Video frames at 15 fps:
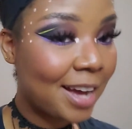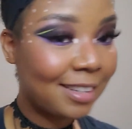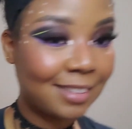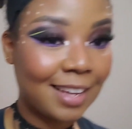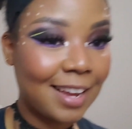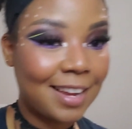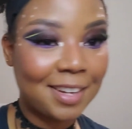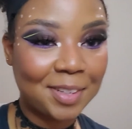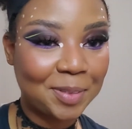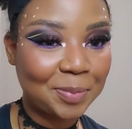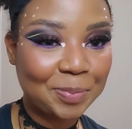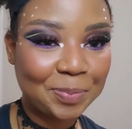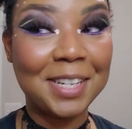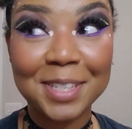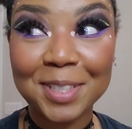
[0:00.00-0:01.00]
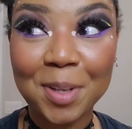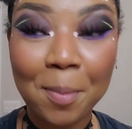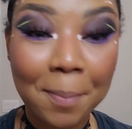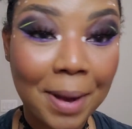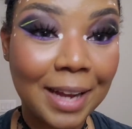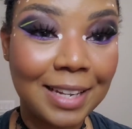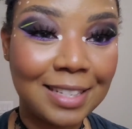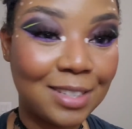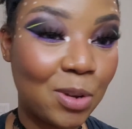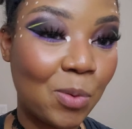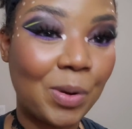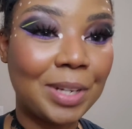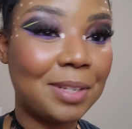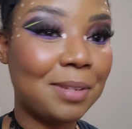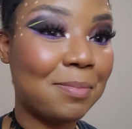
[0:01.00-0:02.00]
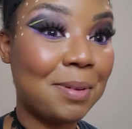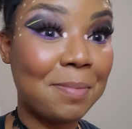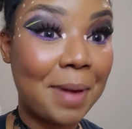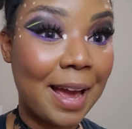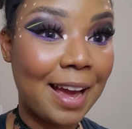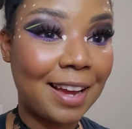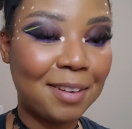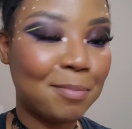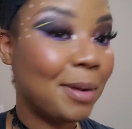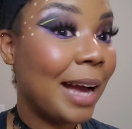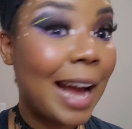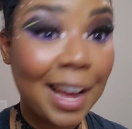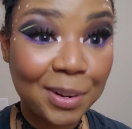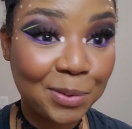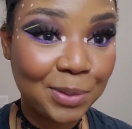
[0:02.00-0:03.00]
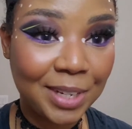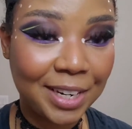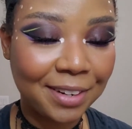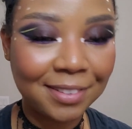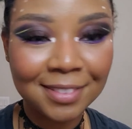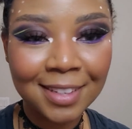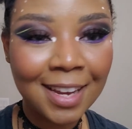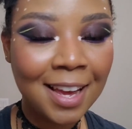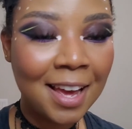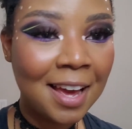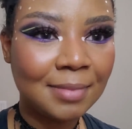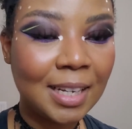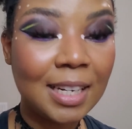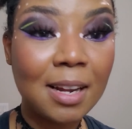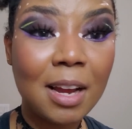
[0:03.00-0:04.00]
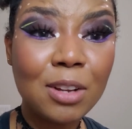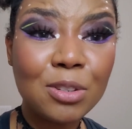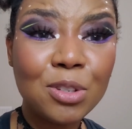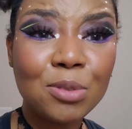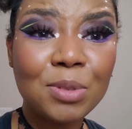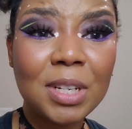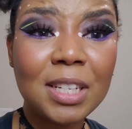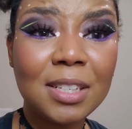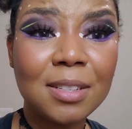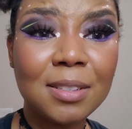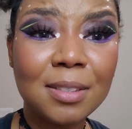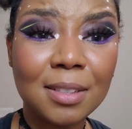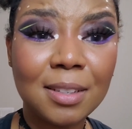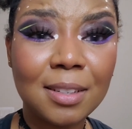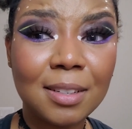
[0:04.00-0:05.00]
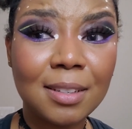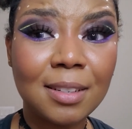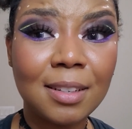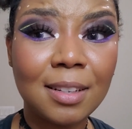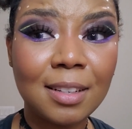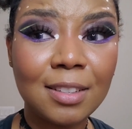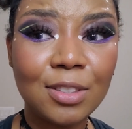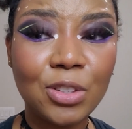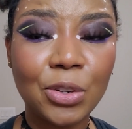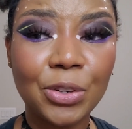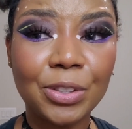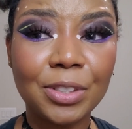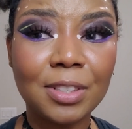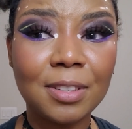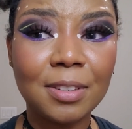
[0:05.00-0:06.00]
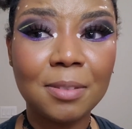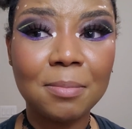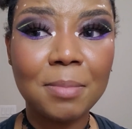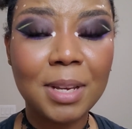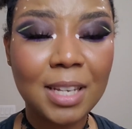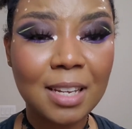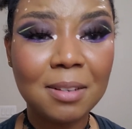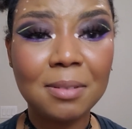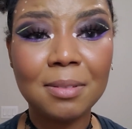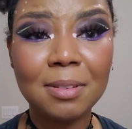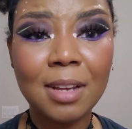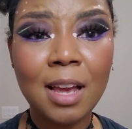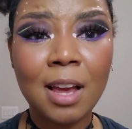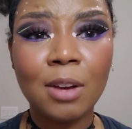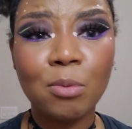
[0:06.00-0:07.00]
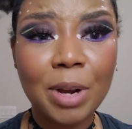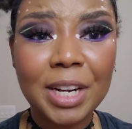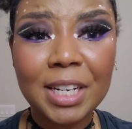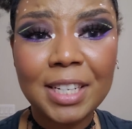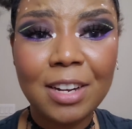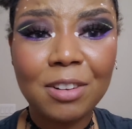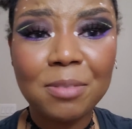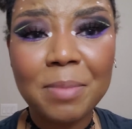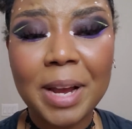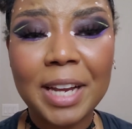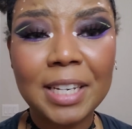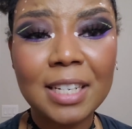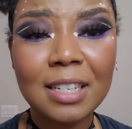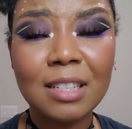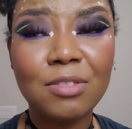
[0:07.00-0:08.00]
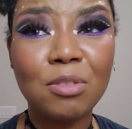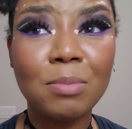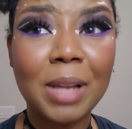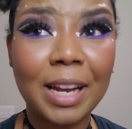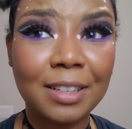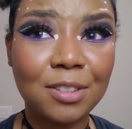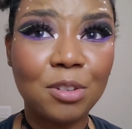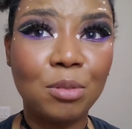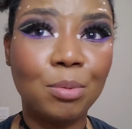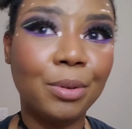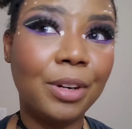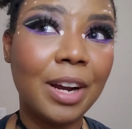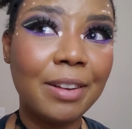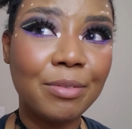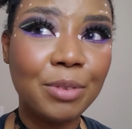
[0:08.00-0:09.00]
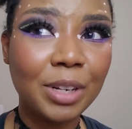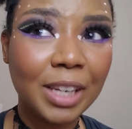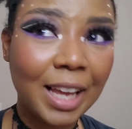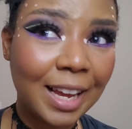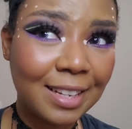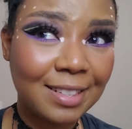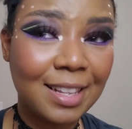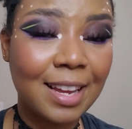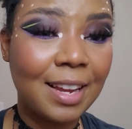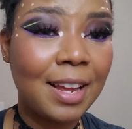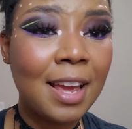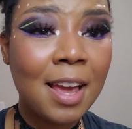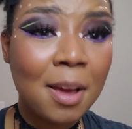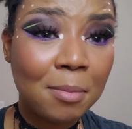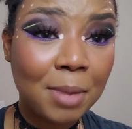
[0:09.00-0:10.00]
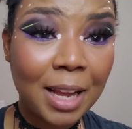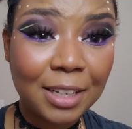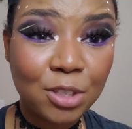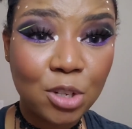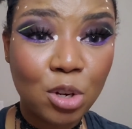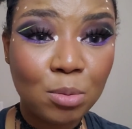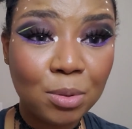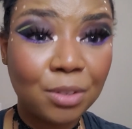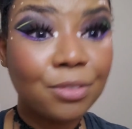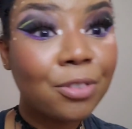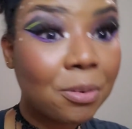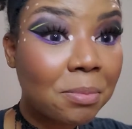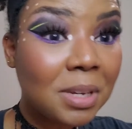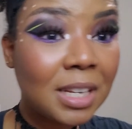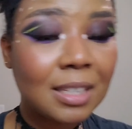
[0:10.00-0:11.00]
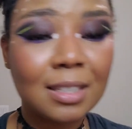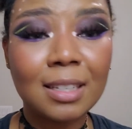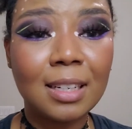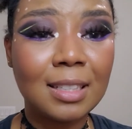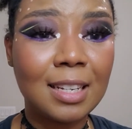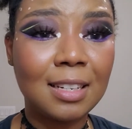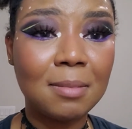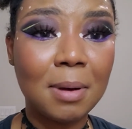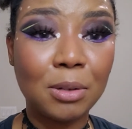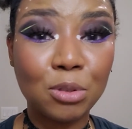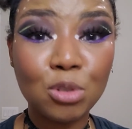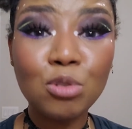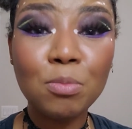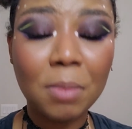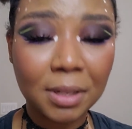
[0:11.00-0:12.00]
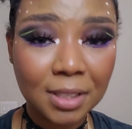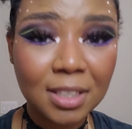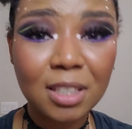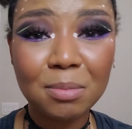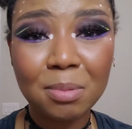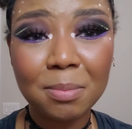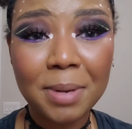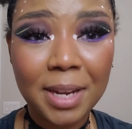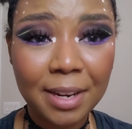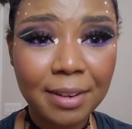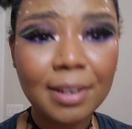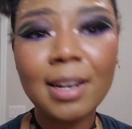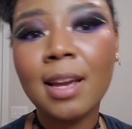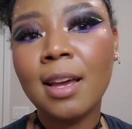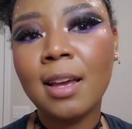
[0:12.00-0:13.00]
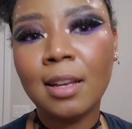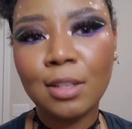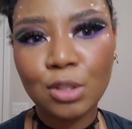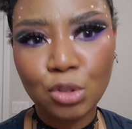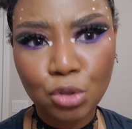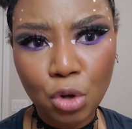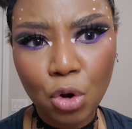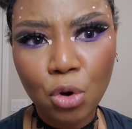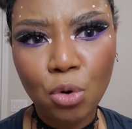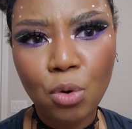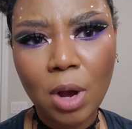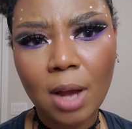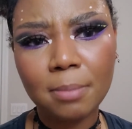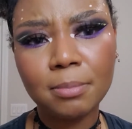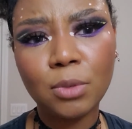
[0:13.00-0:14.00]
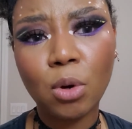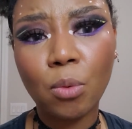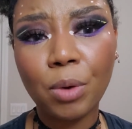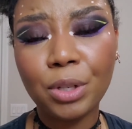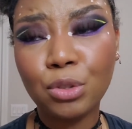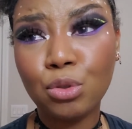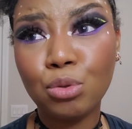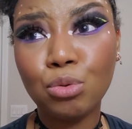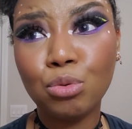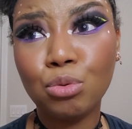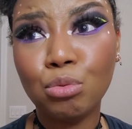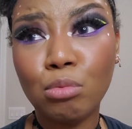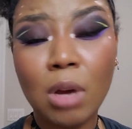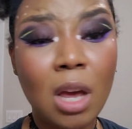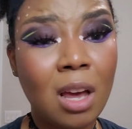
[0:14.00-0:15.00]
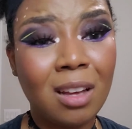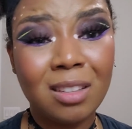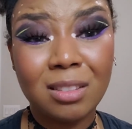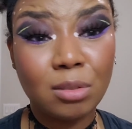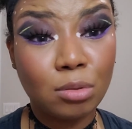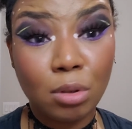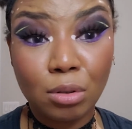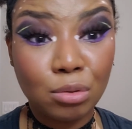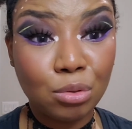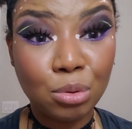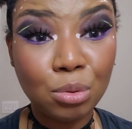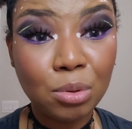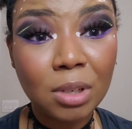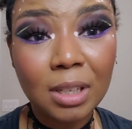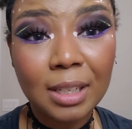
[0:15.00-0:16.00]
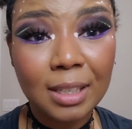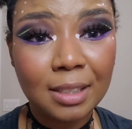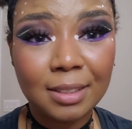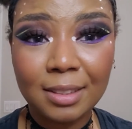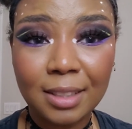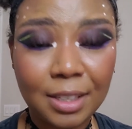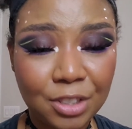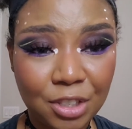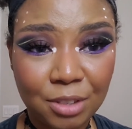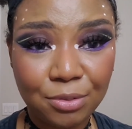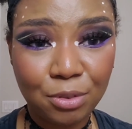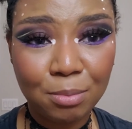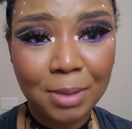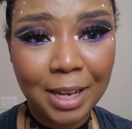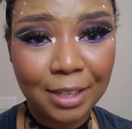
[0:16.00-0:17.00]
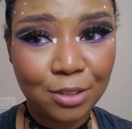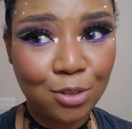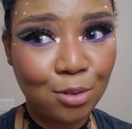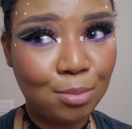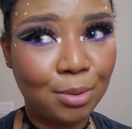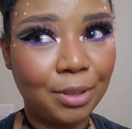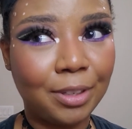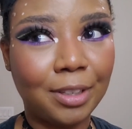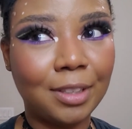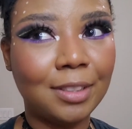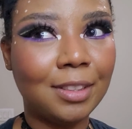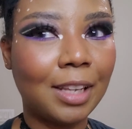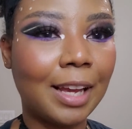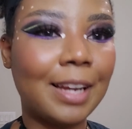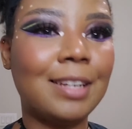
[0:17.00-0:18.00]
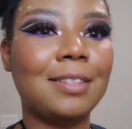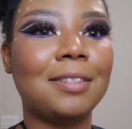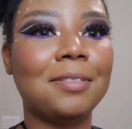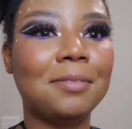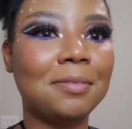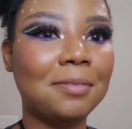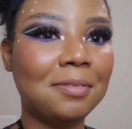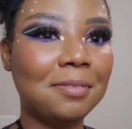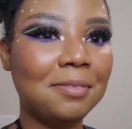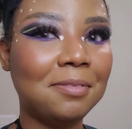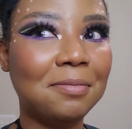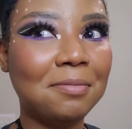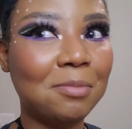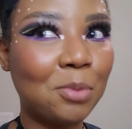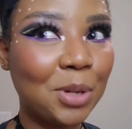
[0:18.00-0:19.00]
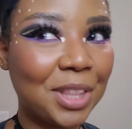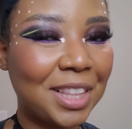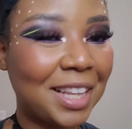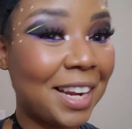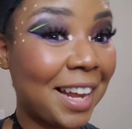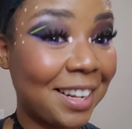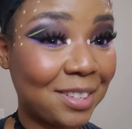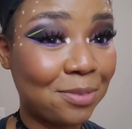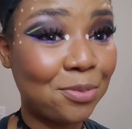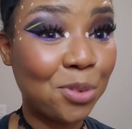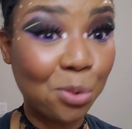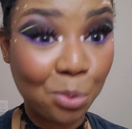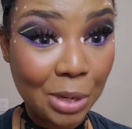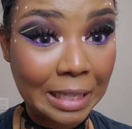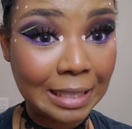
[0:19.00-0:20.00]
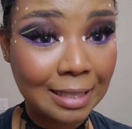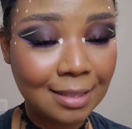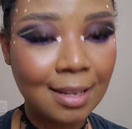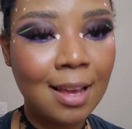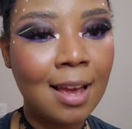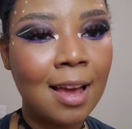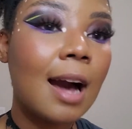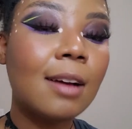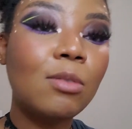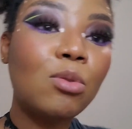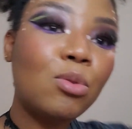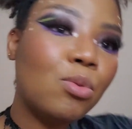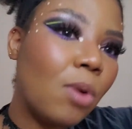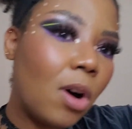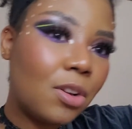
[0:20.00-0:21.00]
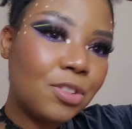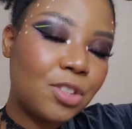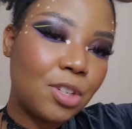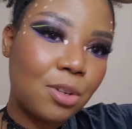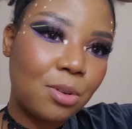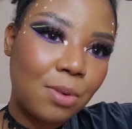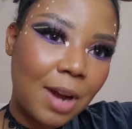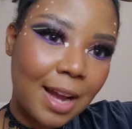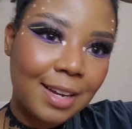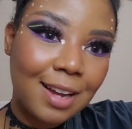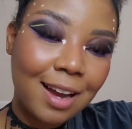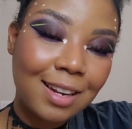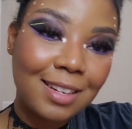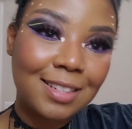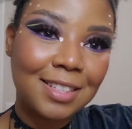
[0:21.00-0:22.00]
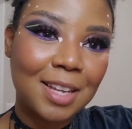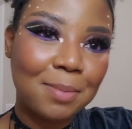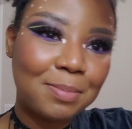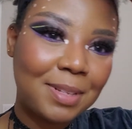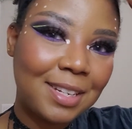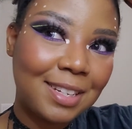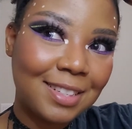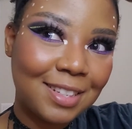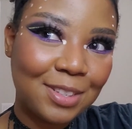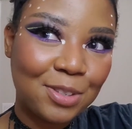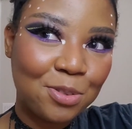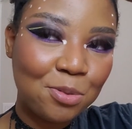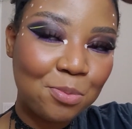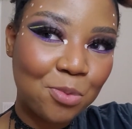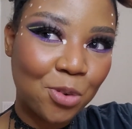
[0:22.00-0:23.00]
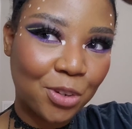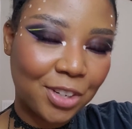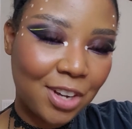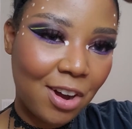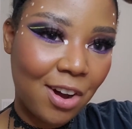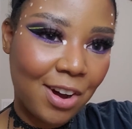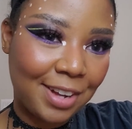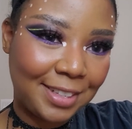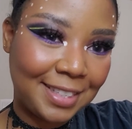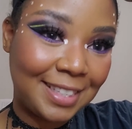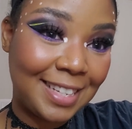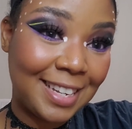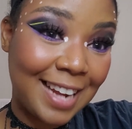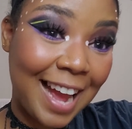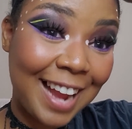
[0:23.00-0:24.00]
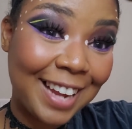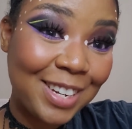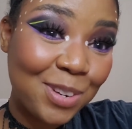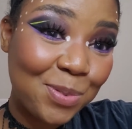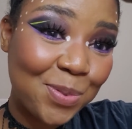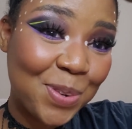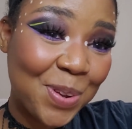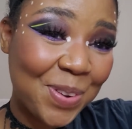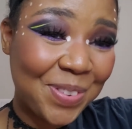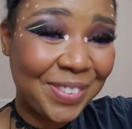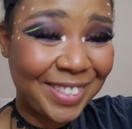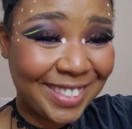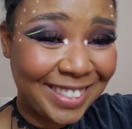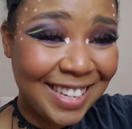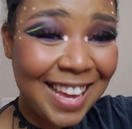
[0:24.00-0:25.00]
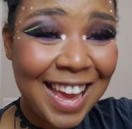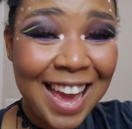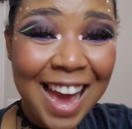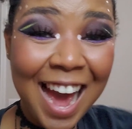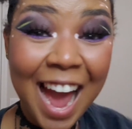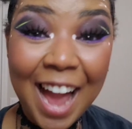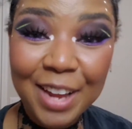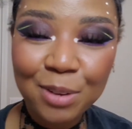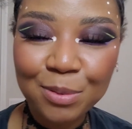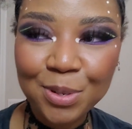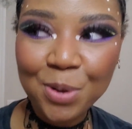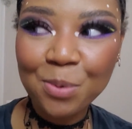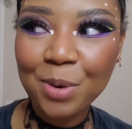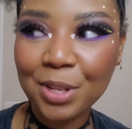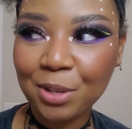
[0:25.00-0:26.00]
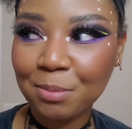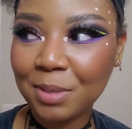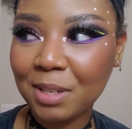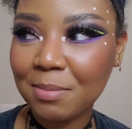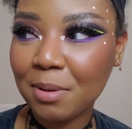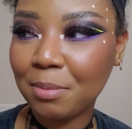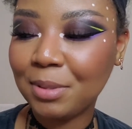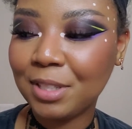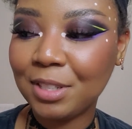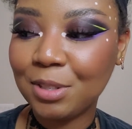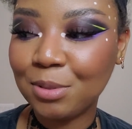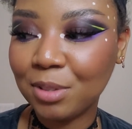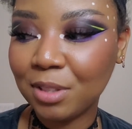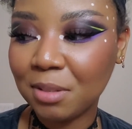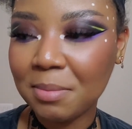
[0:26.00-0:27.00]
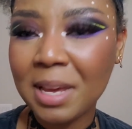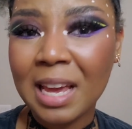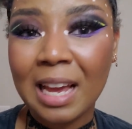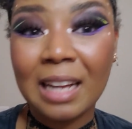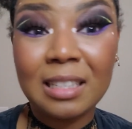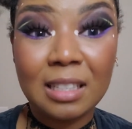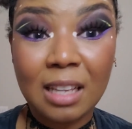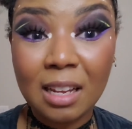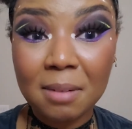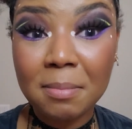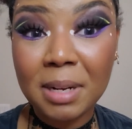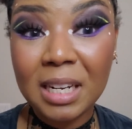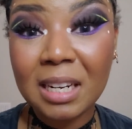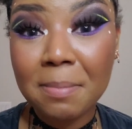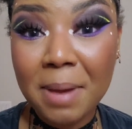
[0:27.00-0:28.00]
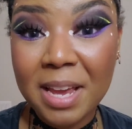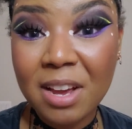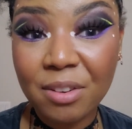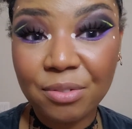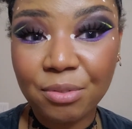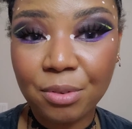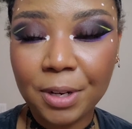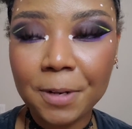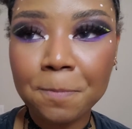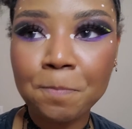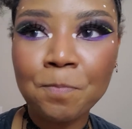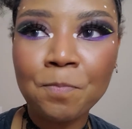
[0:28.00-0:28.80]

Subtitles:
Like, somebody's going to be mad, but I don't care. And I also need to start writing down my ideas for Blacktober. I've realized that Blacktober for me is going to take about 2 months to prepare. So I'm going to start doodling and sketching for Blacktober like within the next few weeks. Oh, also I got accepted into 2 more cons and I don't know whether I'm going to be able to do them. It's a lot of money to pay up front.